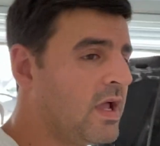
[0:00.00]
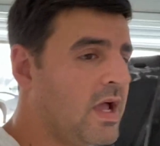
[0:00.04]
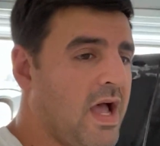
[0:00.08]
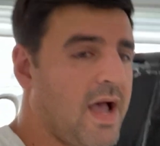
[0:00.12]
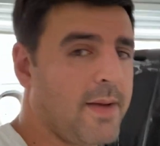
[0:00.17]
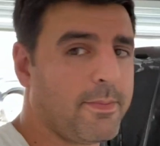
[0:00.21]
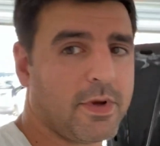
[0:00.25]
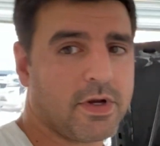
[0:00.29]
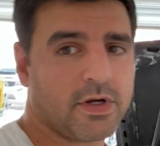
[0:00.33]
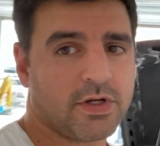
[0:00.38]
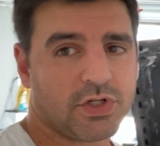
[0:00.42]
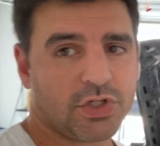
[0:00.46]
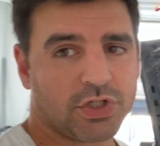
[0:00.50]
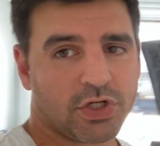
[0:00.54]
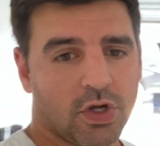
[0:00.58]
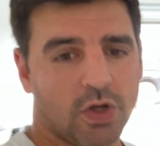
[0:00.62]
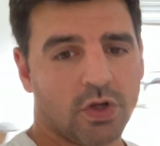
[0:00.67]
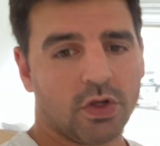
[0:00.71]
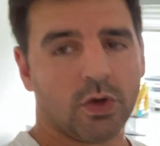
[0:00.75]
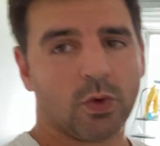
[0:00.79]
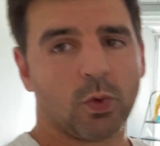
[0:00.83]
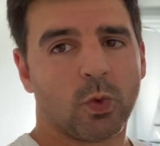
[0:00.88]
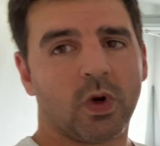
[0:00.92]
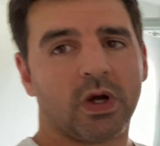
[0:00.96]
I'm gonna show
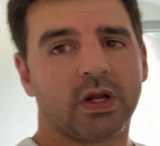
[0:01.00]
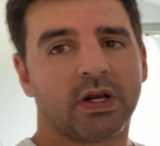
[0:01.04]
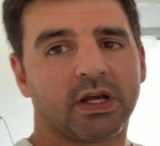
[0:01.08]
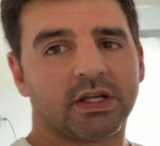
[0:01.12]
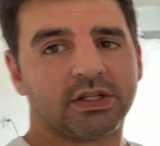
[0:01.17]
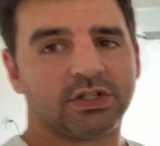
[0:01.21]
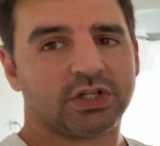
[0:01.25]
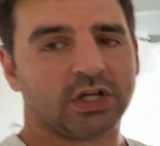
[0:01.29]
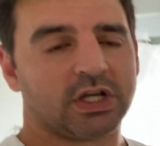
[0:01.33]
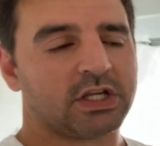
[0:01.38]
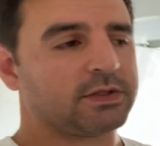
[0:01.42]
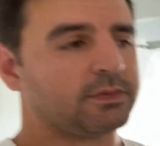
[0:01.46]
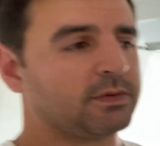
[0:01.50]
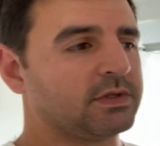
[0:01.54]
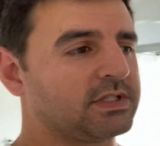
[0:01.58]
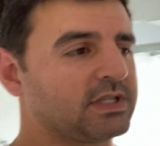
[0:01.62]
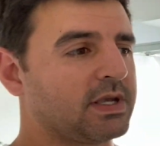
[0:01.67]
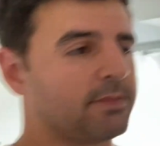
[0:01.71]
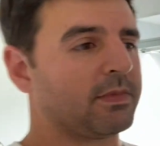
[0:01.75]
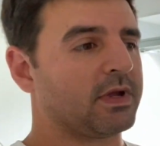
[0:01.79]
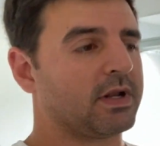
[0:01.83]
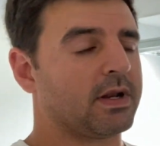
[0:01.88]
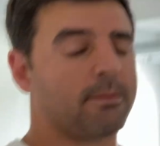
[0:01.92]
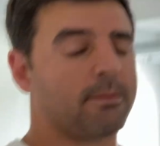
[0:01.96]
you what adjustments I'm gonna